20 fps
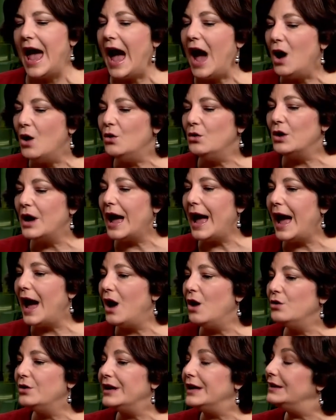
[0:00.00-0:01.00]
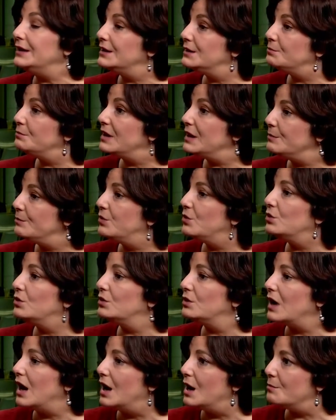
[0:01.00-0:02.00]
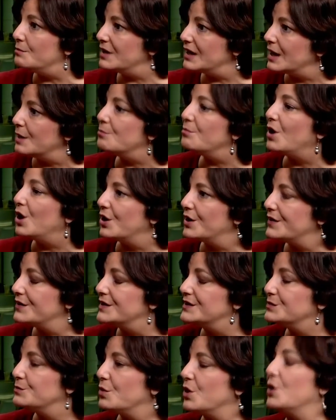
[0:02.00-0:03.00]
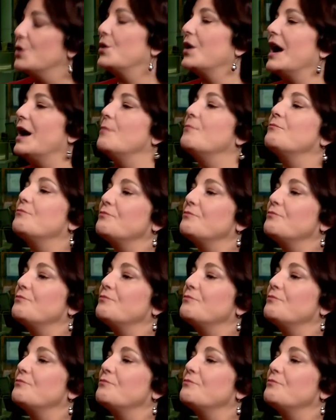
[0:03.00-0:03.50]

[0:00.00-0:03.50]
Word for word: how, how can people um, become part of this program?